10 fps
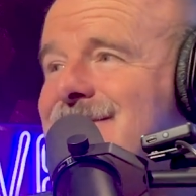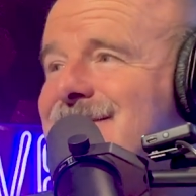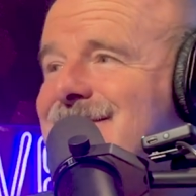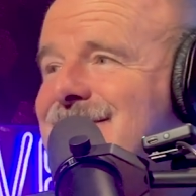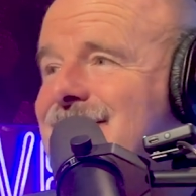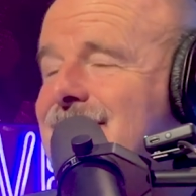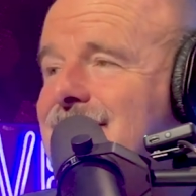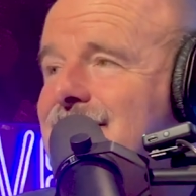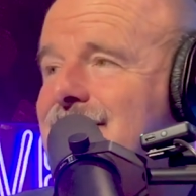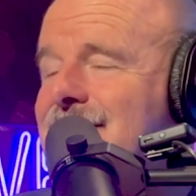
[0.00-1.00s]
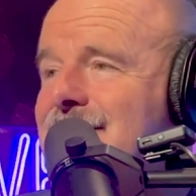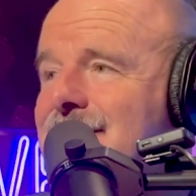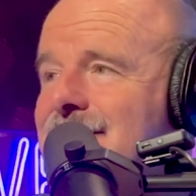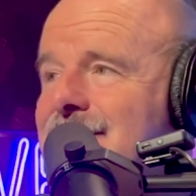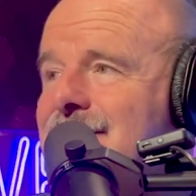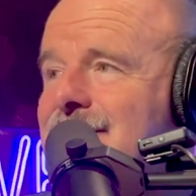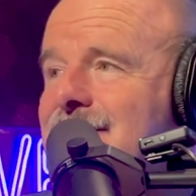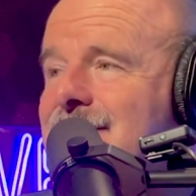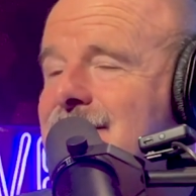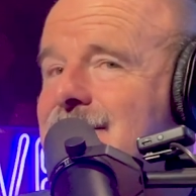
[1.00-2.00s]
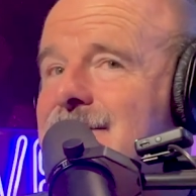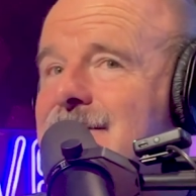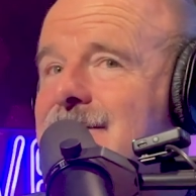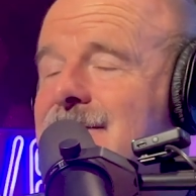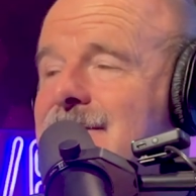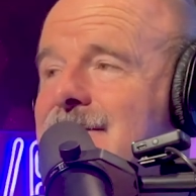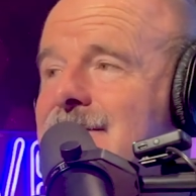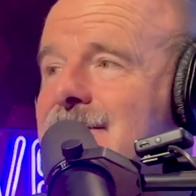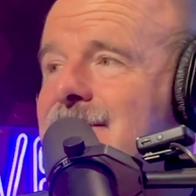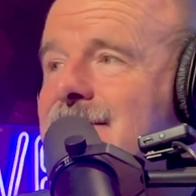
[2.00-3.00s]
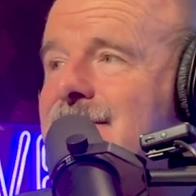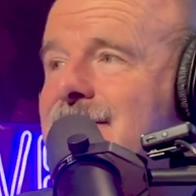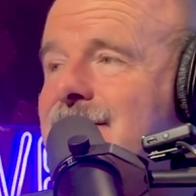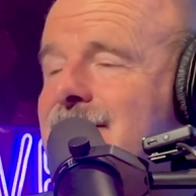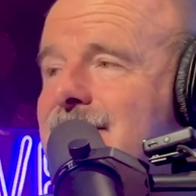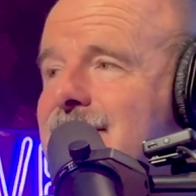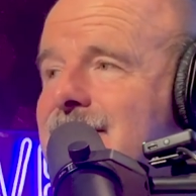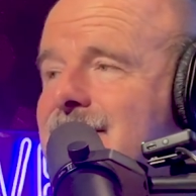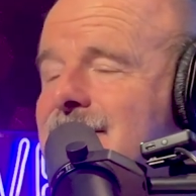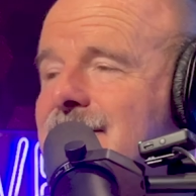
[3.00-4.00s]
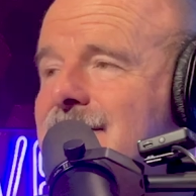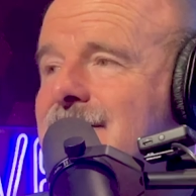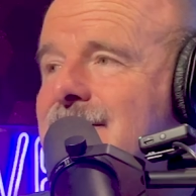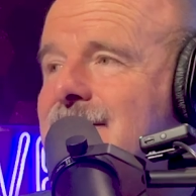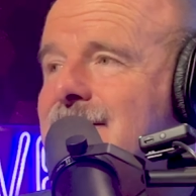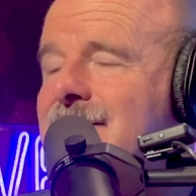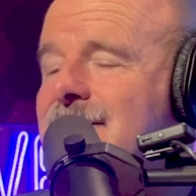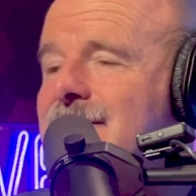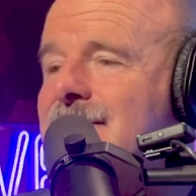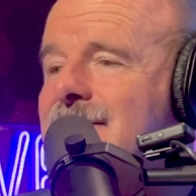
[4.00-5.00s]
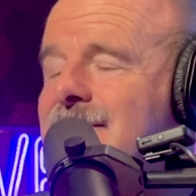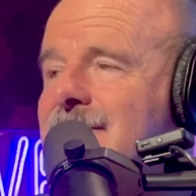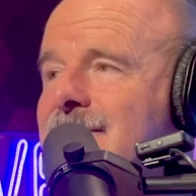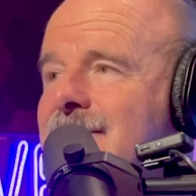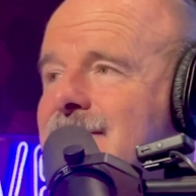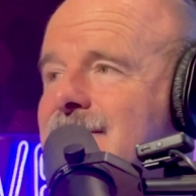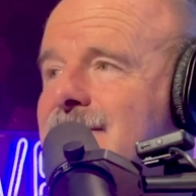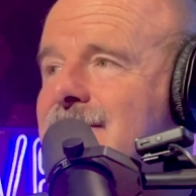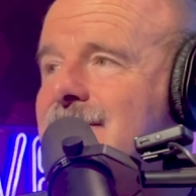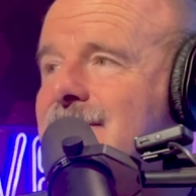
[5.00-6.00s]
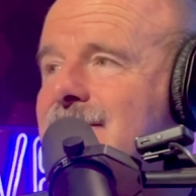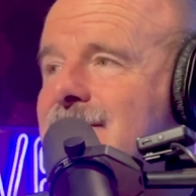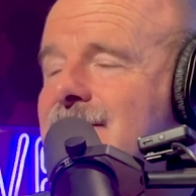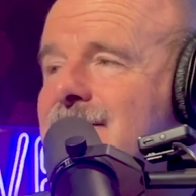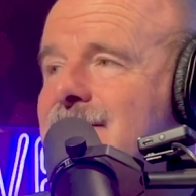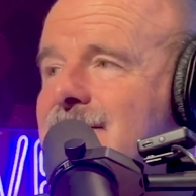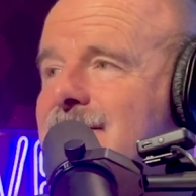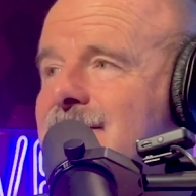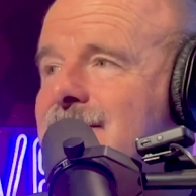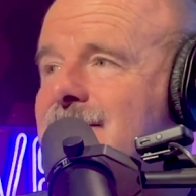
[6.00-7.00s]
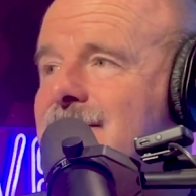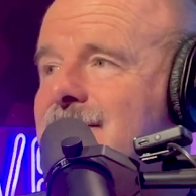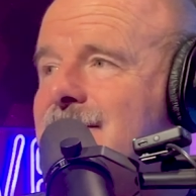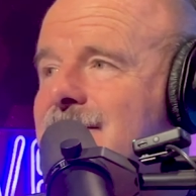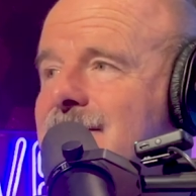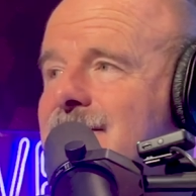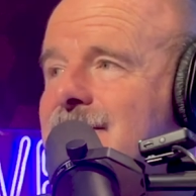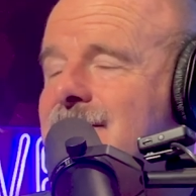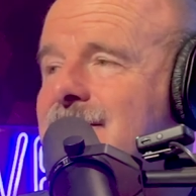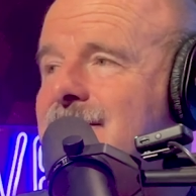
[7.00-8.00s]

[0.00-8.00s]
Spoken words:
This person isn't speaking.